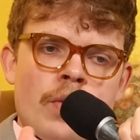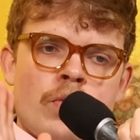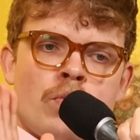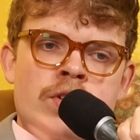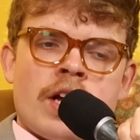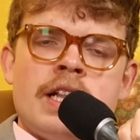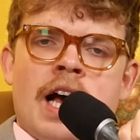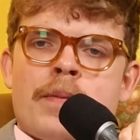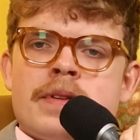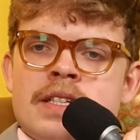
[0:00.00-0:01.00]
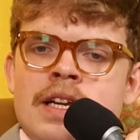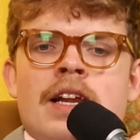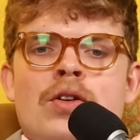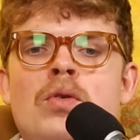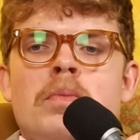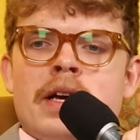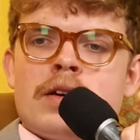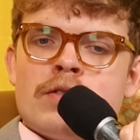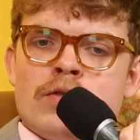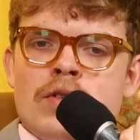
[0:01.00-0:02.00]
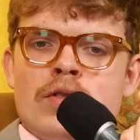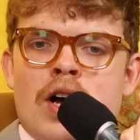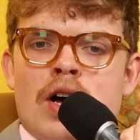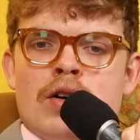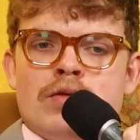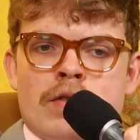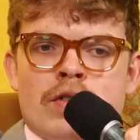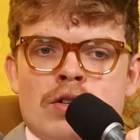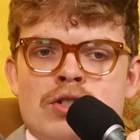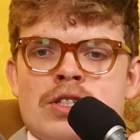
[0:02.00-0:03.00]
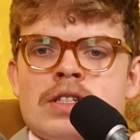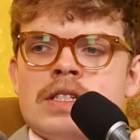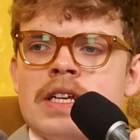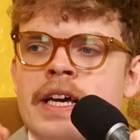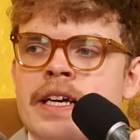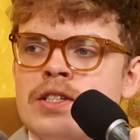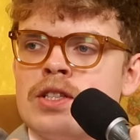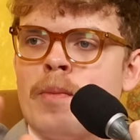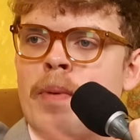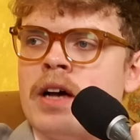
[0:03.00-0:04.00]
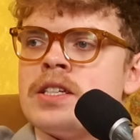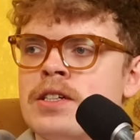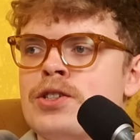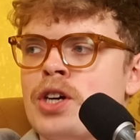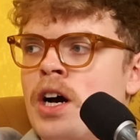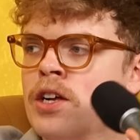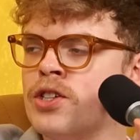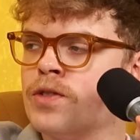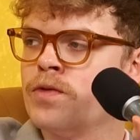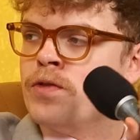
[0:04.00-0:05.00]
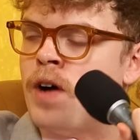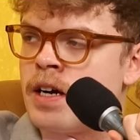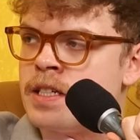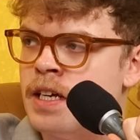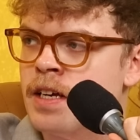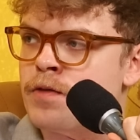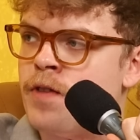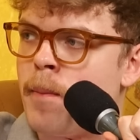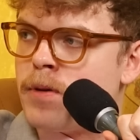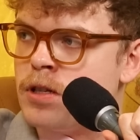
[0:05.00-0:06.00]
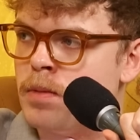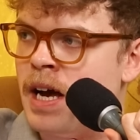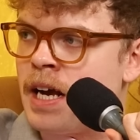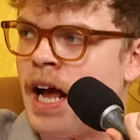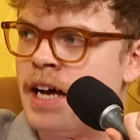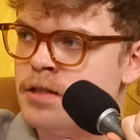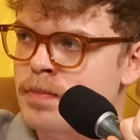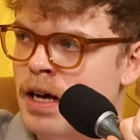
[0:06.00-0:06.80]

Something that happens in nearly all big revolutions is the person in charge fucks it, fumbles the bag, has a